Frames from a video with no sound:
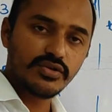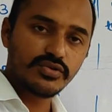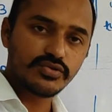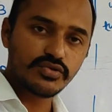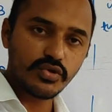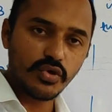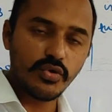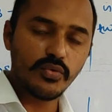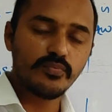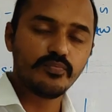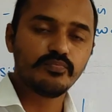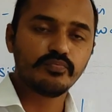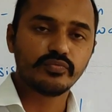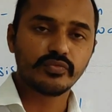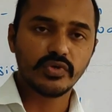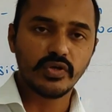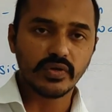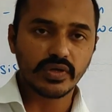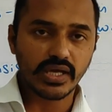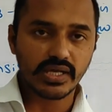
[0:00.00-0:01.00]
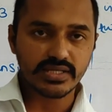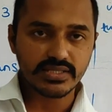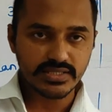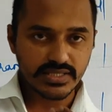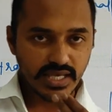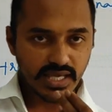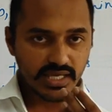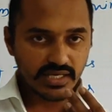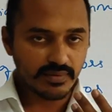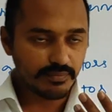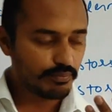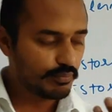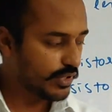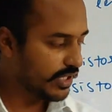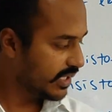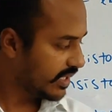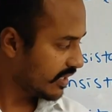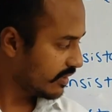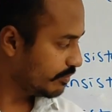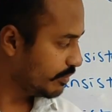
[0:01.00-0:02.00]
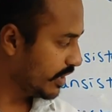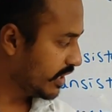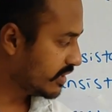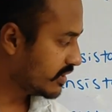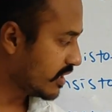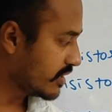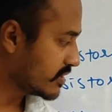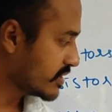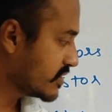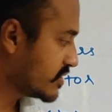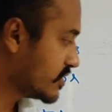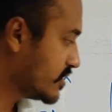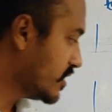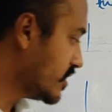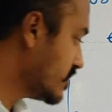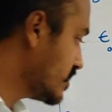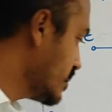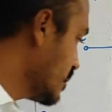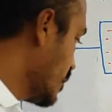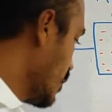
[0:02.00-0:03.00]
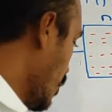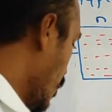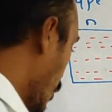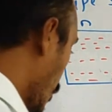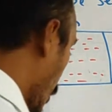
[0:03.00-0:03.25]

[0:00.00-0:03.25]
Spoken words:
So you can say in a PNP transistors,